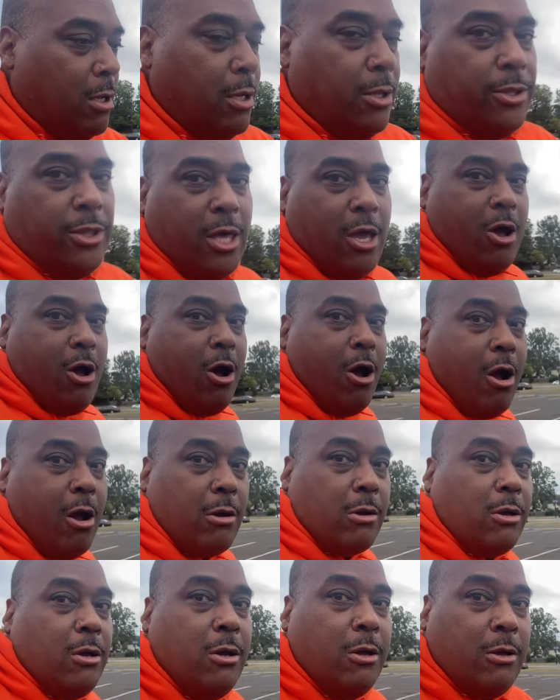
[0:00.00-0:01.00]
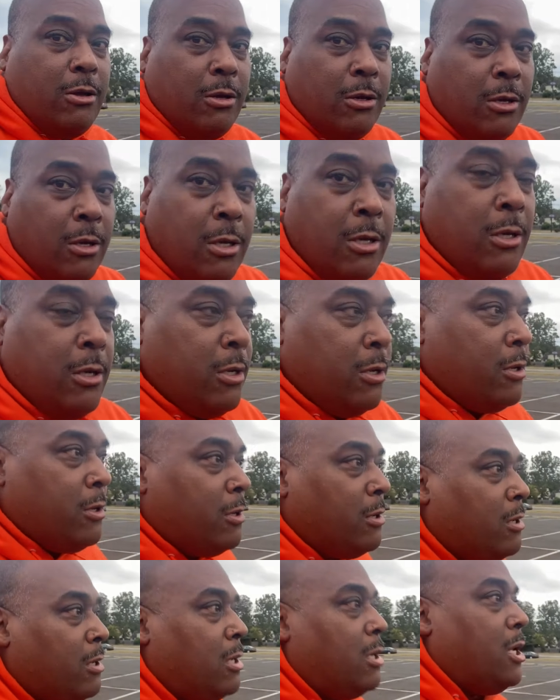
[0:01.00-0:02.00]
They are.
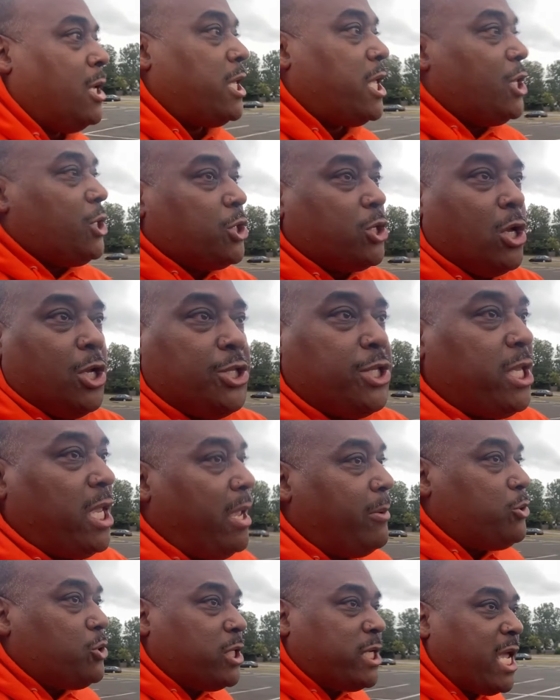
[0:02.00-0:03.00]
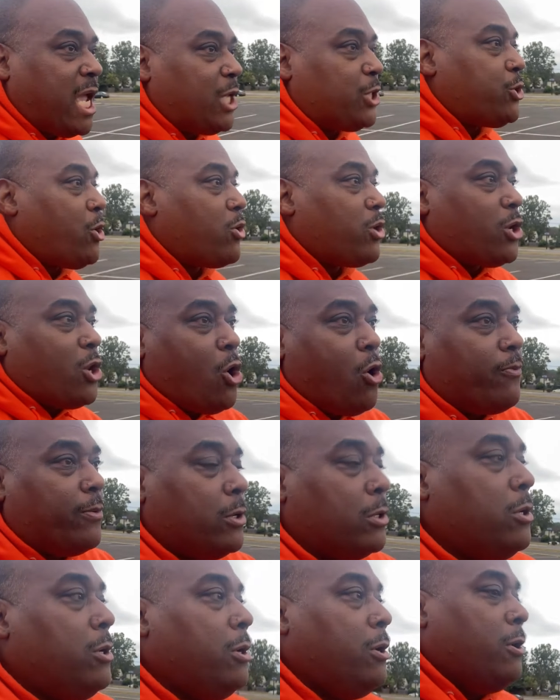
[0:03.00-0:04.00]
Against good teams, you can't turn it
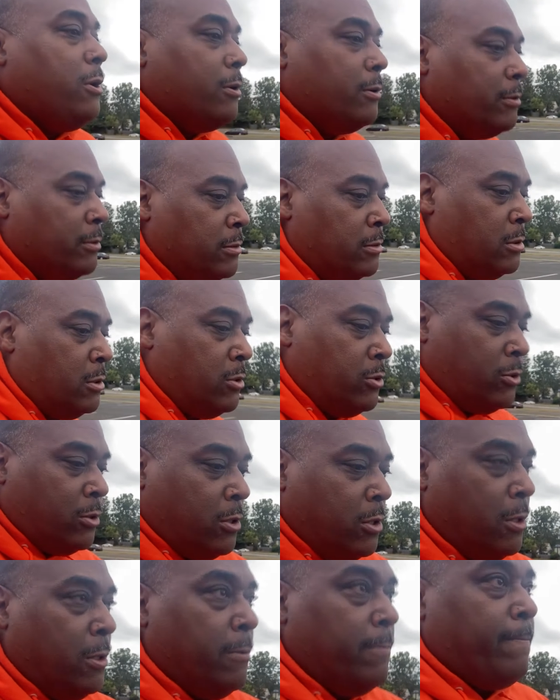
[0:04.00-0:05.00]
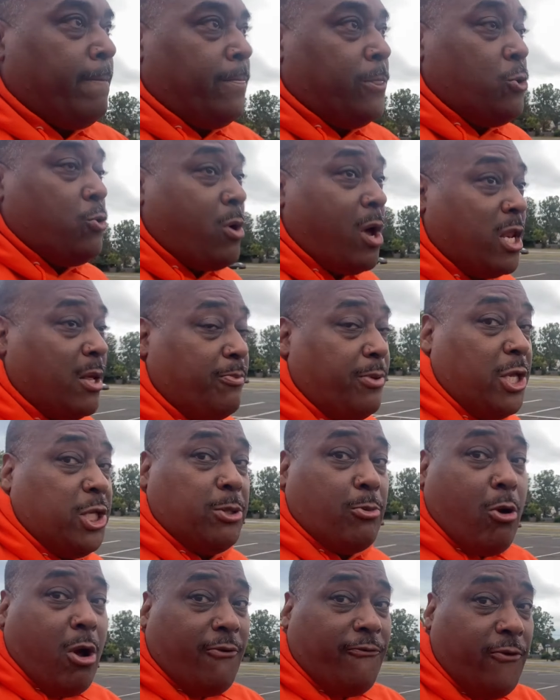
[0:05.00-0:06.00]
over. You got to play
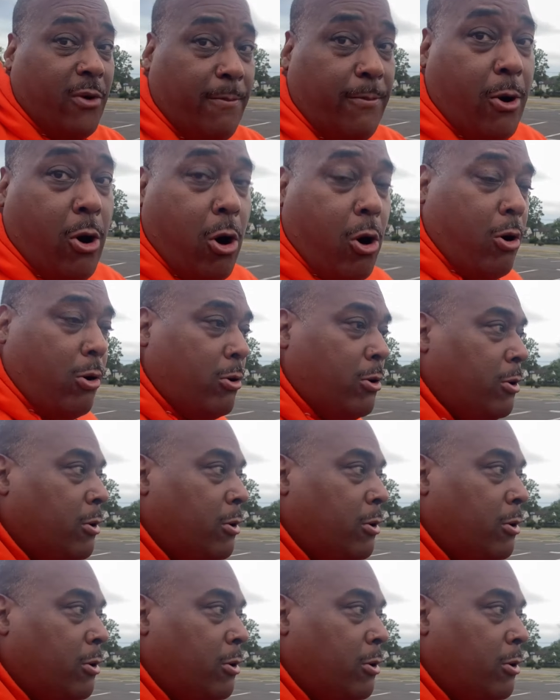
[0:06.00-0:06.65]
smart football.